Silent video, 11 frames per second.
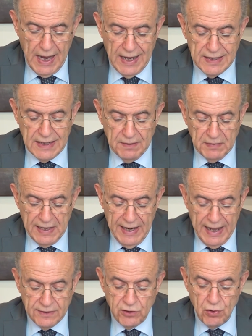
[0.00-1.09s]
I am
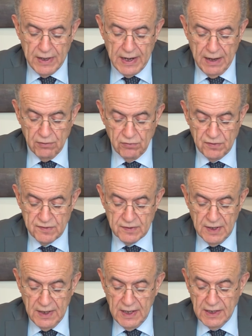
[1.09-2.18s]
glad to announce
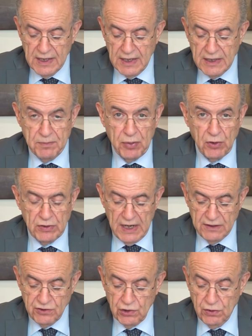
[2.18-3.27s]
that the
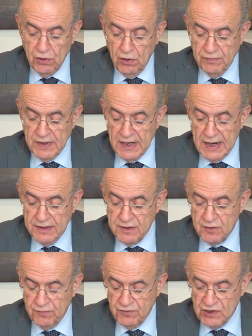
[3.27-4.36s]
protection of the
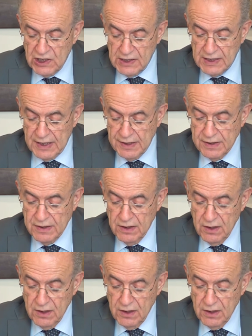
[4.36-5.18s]
rights of children